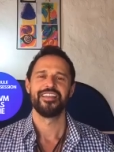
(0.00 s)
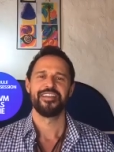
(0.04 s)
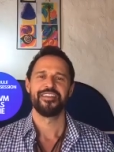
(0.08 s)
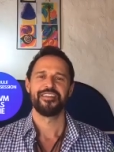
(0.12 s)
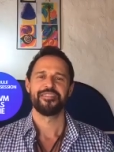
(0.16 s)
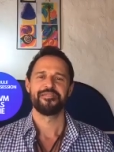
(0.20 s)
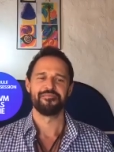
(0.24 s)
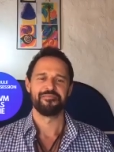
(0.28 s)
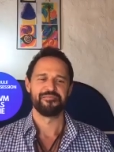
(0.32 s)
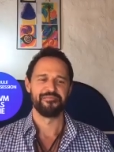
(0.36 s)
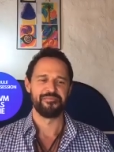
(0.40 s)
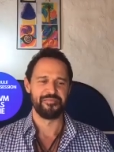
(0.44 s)

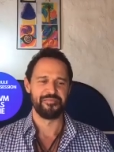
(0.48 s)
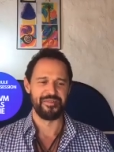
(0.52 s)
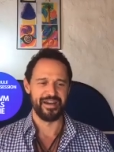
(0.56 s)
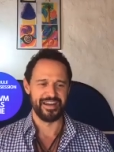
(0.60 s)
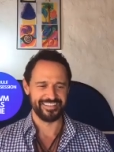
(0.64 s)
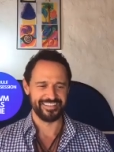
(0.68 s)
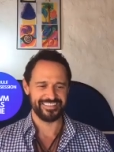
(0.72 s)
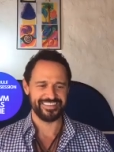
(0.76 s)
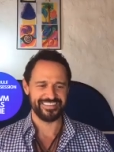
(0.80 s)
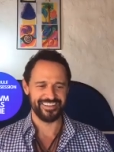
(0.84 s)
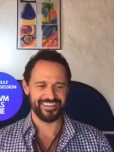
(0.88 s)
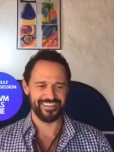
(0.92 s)

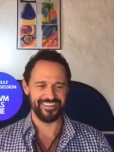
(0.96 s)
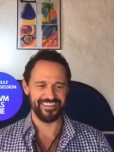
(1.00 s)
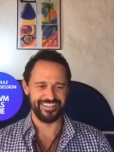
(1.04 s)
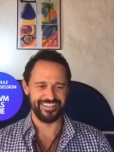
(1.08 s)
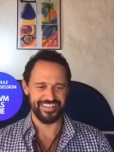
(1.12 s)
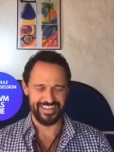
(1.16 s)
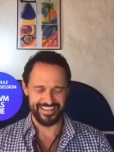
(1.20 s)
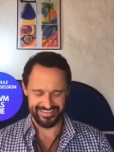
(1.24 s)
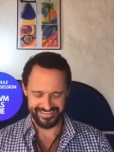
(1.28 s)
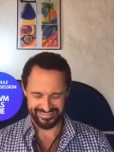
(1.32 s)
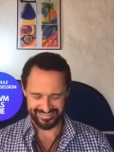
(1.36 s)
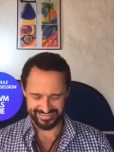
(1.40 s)
But
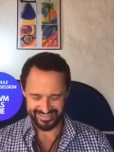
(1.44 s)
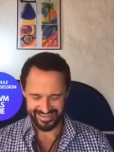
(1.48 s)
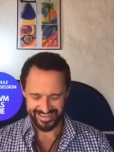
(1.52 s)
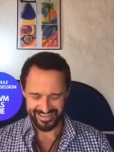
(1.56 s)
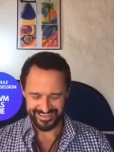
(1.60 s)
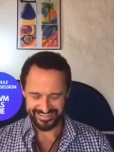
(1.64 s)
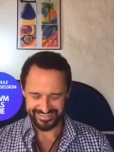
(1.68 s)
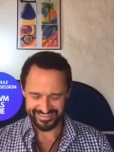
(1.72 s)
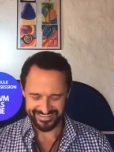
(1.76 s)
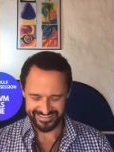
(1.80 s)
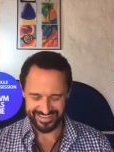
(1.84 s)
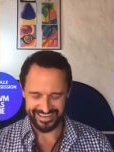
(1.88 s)
let's
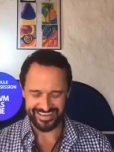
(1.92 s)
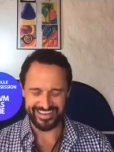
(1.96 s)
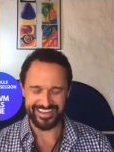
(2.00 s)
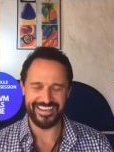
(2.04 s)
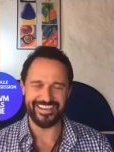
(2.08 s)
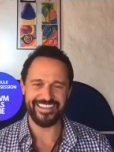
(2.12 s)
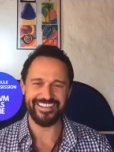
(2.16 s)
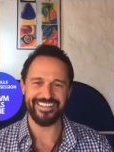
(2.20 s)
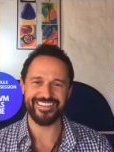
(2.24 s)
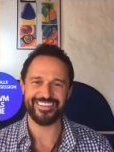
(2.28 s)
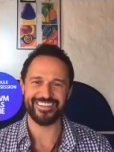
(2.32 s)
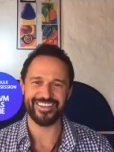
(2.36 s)

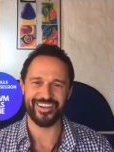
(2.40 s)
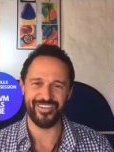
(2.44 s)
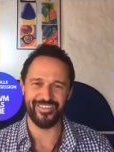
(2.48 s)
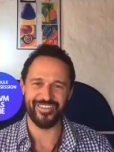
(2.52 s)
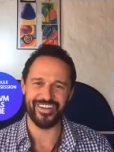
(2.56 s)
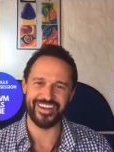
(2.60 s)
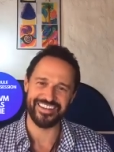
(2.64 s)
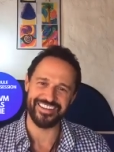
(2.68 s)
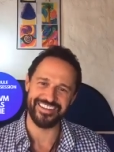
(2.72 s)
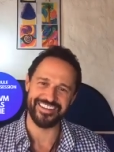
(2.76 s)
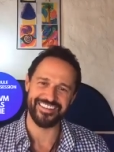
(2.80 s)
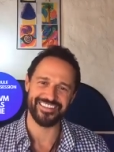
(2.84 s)
see. So
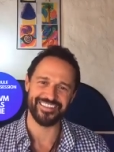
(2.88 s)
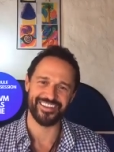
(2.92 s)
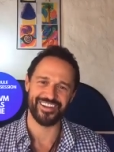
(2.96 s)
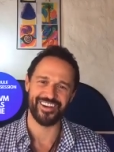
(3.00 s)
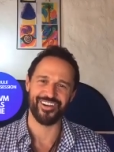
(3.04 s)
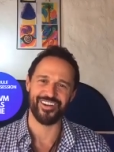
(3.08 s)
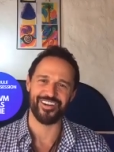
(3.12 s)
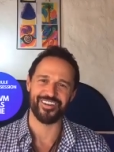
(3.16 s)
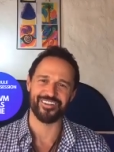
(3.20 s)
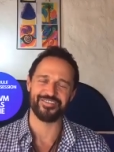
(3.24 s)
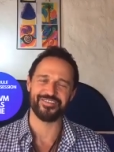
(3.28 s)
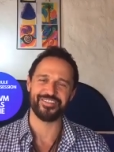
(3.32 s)
what is the
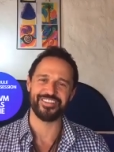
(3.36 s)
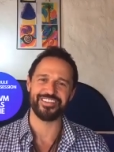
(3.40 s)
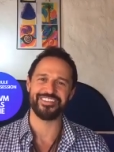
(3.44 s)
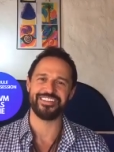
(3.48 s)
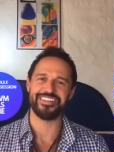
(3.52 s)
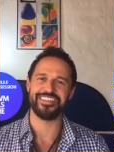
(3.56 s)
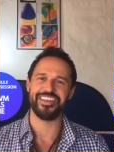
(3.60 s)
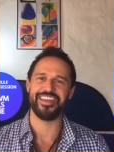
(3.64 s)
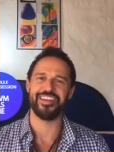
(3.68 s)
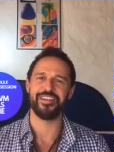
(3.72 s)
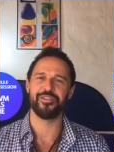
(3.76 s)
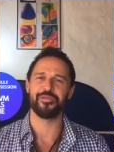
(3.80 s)
card for
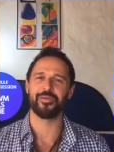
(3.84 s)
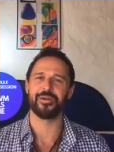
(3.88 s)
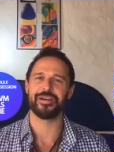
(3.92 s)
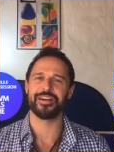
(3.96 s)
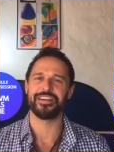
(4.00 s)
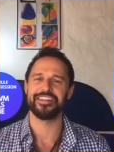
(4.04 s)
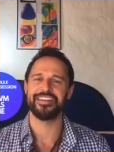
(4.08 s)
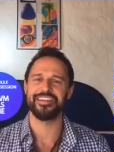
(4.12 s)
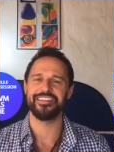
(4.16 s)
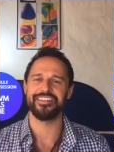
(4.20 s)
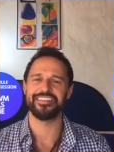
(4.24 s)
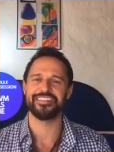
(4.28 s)
today? What
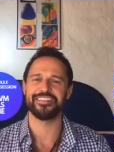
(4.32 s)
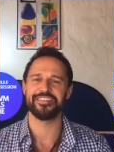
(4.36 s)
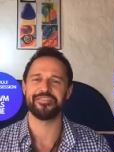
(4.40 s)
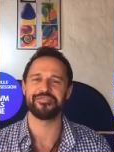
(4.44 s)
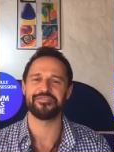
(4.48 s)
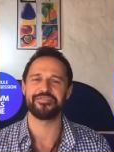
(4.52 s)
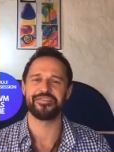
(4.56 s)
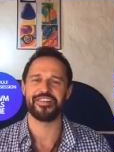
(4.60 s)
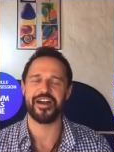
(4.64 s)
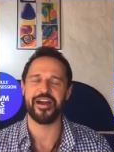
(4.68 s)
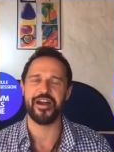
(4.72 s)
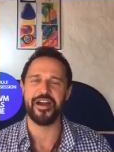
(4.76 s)
is the
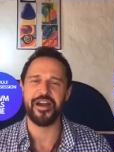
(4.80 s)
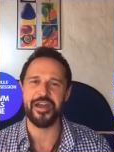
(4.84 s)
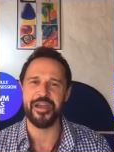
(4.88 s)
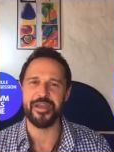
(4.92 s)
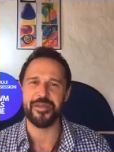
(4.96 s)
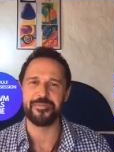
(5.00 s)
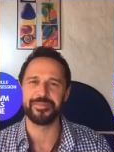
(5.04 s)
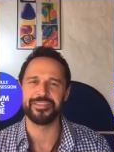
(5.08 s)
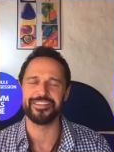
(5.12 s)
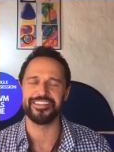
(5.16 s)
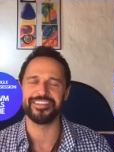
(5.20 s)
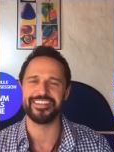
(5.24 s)

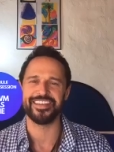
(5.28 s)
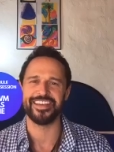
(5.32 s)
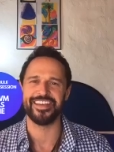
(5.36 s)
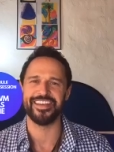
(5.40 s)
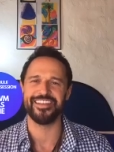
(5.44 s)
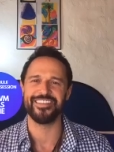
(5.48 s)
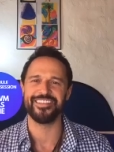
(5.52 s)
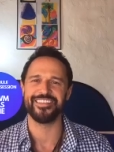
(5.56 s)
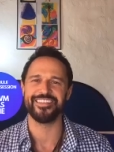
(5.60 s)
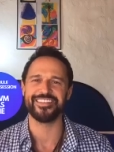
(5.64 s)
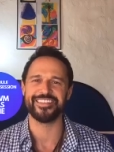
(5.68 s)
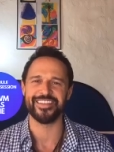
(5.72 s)
vibe? Today
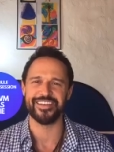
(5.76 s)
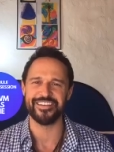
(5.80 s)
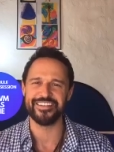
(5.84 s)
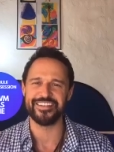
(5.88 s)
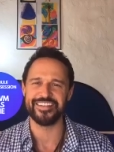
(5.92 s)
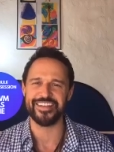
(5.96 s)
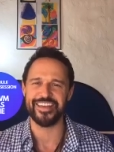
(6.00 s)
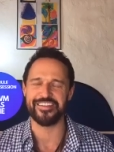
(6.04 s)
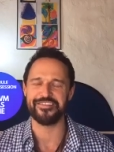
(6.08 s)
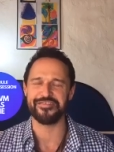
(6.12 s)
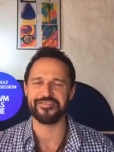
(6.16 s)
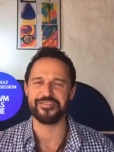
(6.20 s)
is
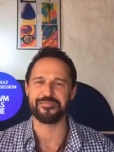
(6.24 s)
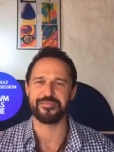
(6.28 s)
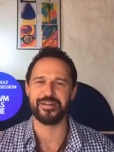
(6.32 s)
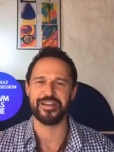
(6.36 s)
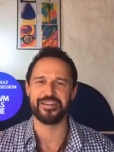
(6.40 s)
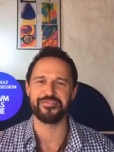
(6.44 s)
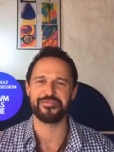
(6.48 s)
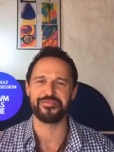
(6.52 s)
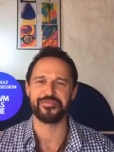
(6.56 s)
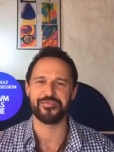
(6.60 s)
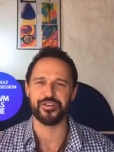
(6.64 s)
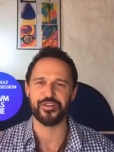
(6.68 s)
Sunday for my
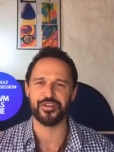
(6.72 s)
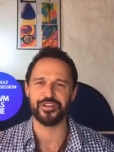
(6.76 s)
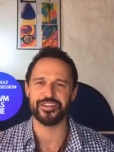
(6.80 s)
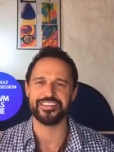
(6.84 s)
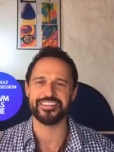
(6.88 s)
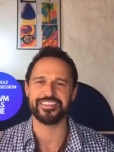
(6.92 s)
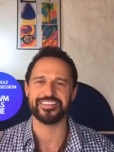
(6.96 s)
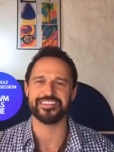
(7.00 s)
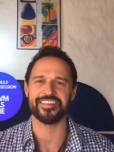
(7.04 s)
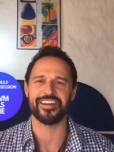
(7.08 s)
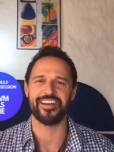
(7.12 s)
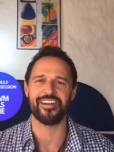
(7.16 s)

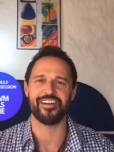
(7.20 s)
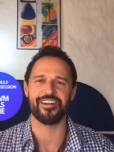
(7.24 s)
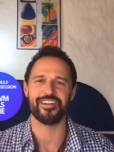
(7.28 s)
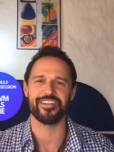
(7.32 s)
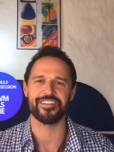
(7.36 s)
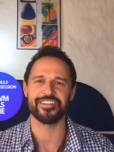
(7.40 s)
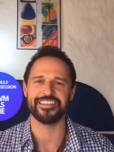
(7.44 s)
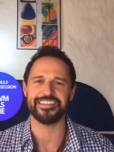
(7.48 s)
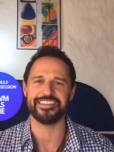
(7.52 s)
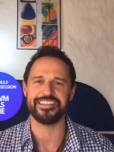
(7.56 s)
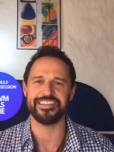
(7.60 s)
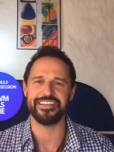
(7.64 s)
first
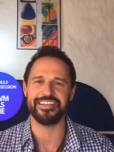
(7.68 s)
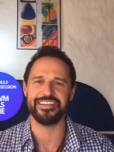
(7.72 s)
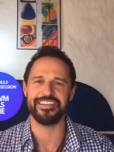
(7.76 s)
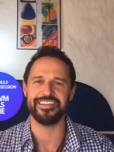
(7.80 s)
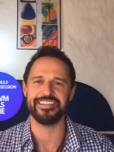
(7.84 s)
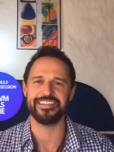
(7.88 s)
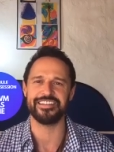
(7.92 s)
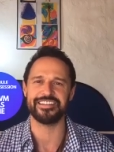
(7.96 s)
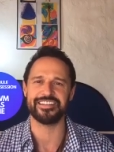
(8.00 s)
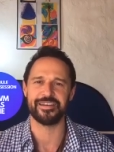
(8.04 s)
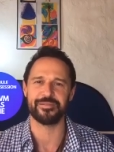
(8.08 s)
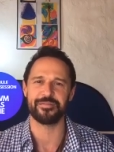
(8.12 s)

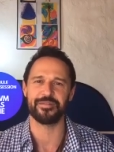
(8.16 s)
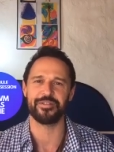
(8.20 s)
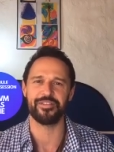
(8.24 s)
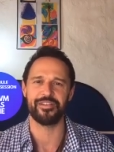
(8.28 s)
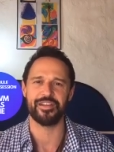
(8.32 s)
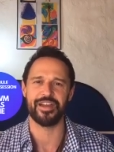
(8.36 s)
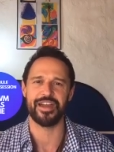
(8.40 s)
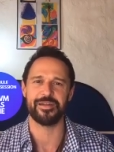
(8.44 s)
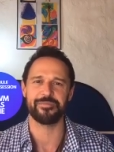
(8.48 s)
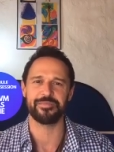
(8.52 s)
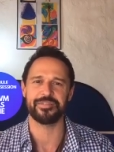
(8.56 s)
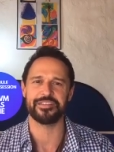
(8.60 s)

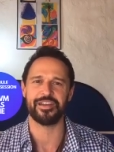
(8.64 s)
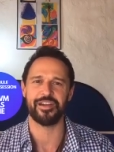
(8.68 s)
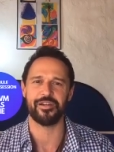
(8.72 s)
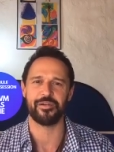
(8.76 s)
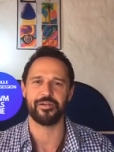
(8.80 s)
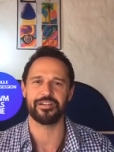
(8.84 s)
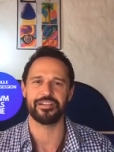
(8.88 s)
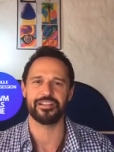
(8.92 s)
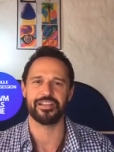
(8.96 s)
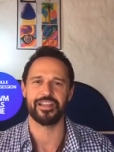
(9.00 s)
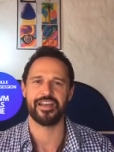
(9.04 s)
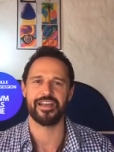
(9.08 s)
RTWM
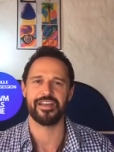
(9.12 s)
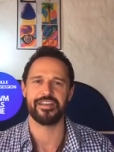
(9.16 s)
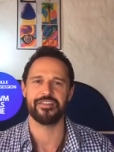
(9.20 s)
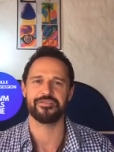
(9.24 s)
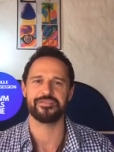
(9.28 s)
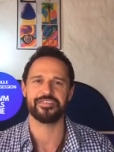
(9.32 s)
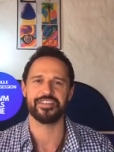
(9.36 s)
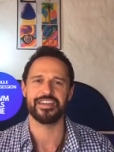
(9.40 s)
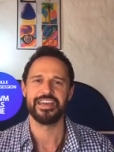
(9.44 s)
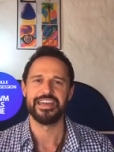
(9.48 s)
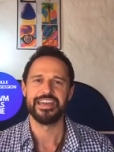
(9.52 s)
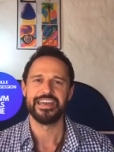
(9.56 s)
Tarot Live,
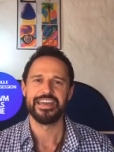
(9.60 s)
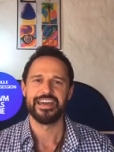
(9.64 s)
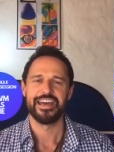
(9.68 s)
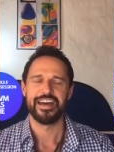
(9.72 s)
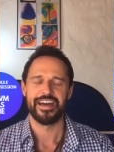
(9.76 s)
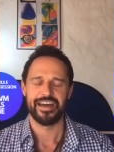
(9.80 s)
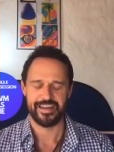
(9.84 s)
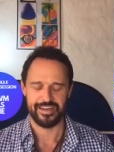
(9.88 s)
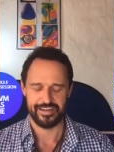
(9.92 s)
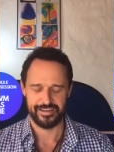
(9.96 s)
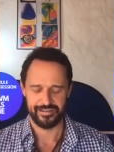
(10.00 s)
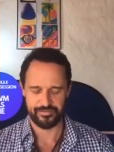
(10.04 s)

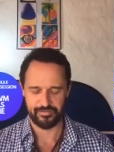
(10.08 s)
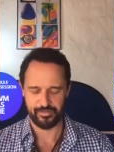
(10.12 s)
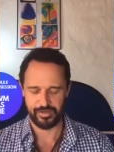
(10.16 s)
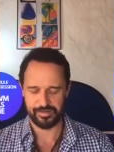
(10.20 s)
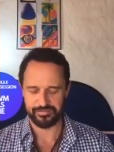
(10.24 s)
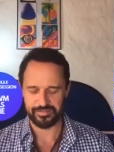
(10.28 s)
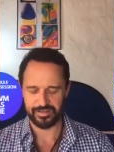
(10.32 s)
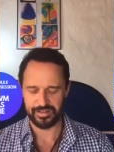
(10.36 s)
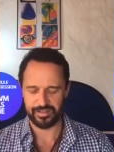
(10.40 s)
Raphael